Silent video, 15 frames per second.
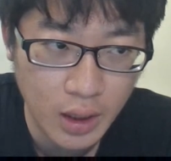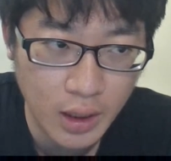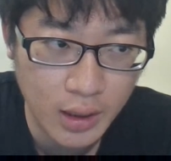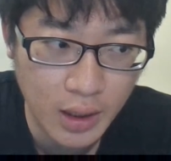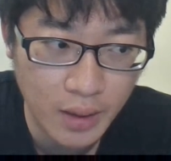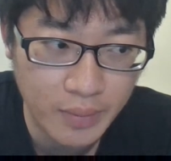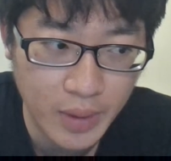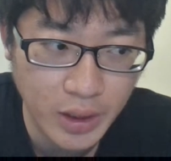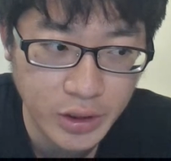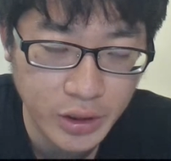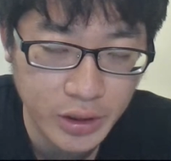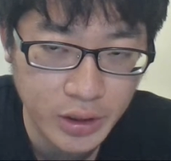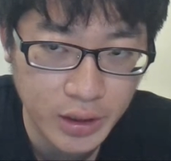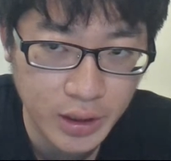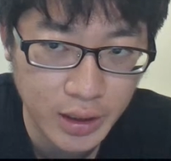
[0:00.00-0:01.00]
and I
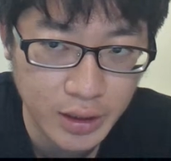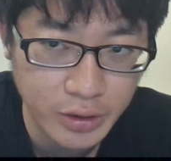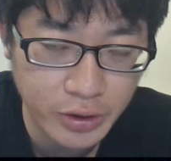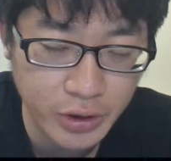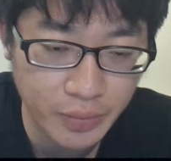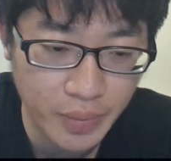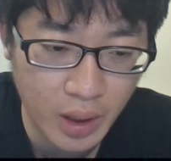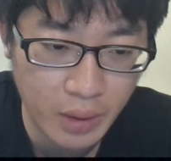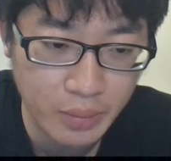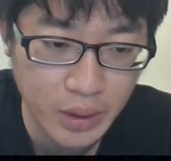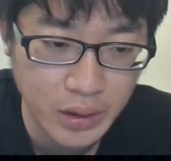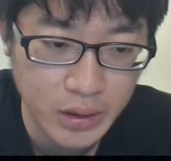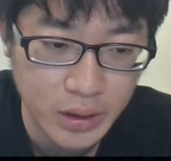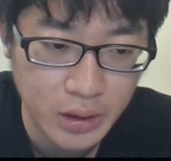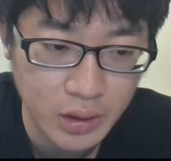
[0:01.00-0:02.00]
major in English
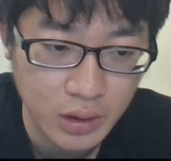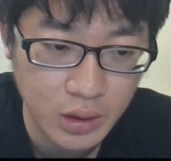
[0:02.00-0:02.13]
department.